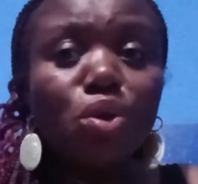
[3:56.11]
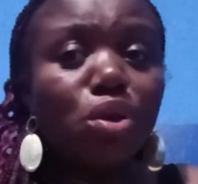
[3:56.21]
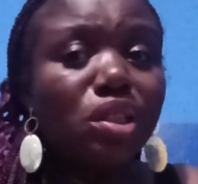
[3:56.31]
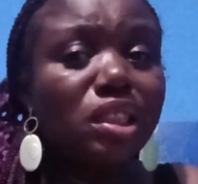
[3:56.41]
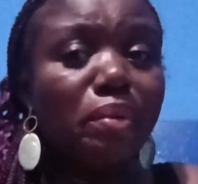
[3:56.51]

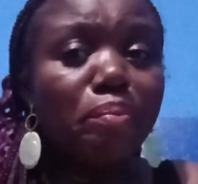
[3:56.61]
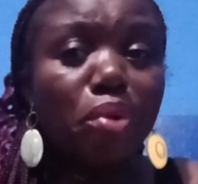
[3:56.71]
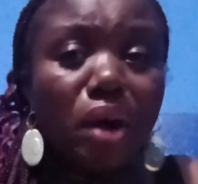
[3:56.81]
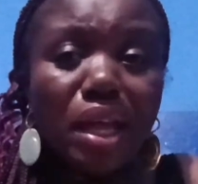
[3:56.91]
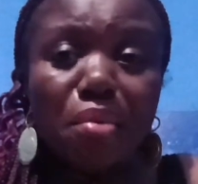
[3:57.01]
something
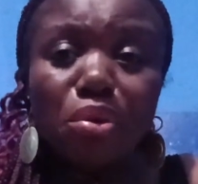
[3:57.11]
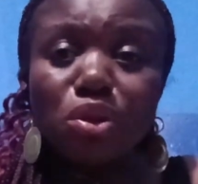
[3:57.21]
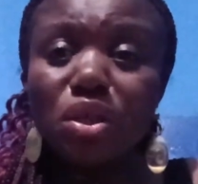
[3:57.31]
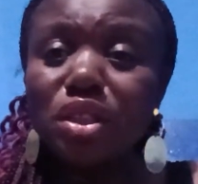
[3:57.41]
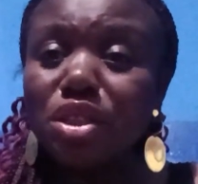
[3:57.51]
playable,
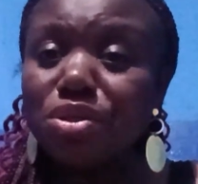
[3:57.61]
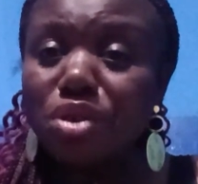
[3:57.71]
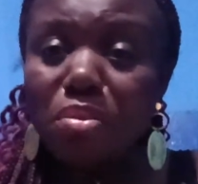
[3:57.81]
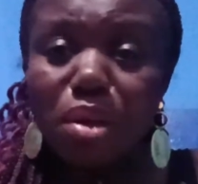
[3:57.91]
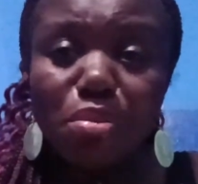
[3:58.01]
something
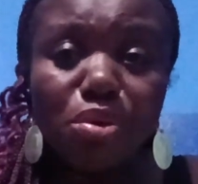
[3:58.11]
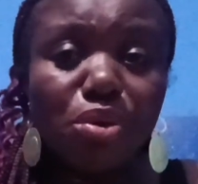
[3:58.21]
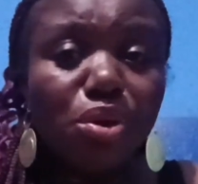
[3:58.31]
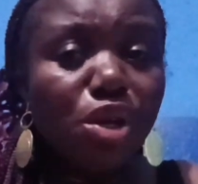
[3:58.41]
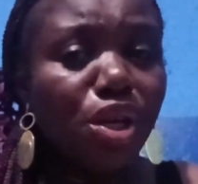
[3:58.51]

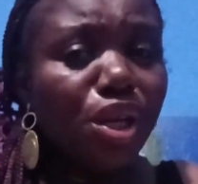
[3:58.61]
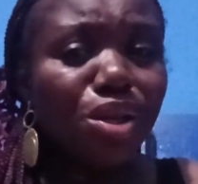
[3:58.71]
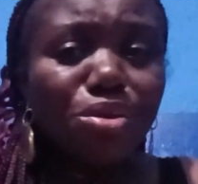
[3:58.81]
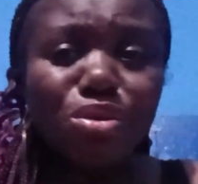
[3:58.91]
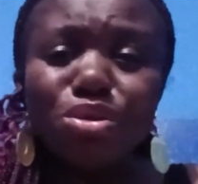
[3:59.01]
rubbable,
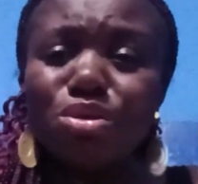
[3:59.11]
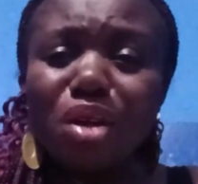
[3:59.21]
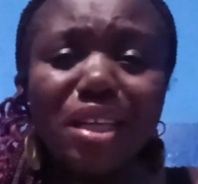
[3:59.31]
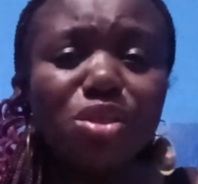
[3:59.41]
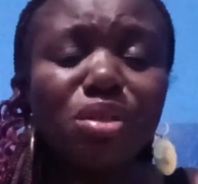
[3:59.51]

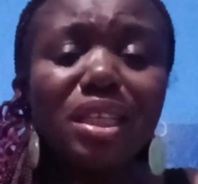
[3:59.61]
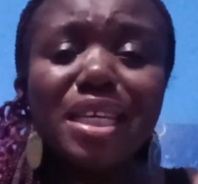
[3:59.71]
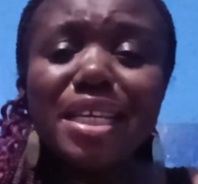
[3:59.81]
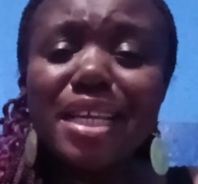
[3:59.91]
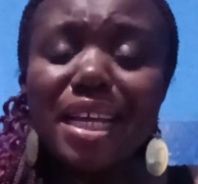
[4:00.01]
to
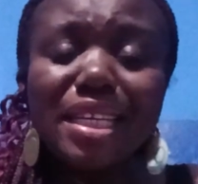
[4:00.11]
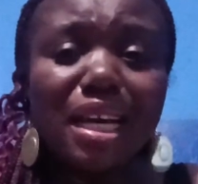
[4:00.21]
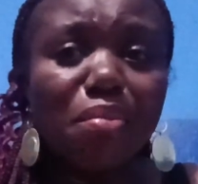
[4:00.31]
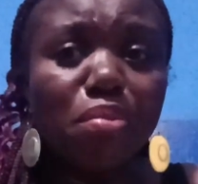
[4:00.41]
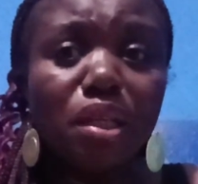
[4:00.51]
actually get
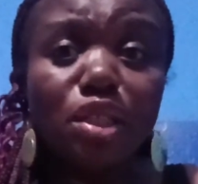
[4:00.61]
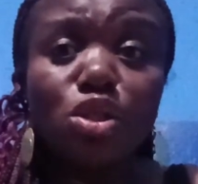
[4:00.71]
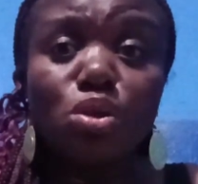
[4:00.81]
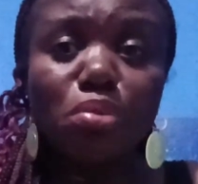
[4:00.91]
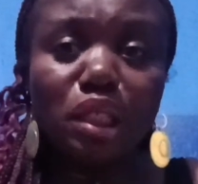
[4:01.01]
that place
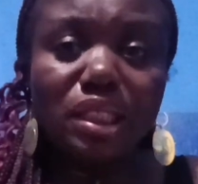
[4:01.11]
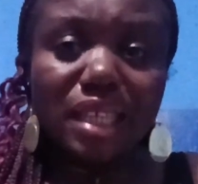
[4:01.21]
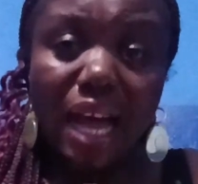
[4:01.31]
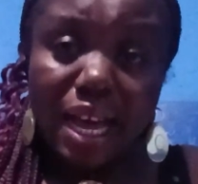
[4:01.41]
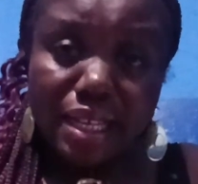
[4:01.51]
to be
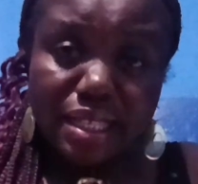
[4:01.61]
tight.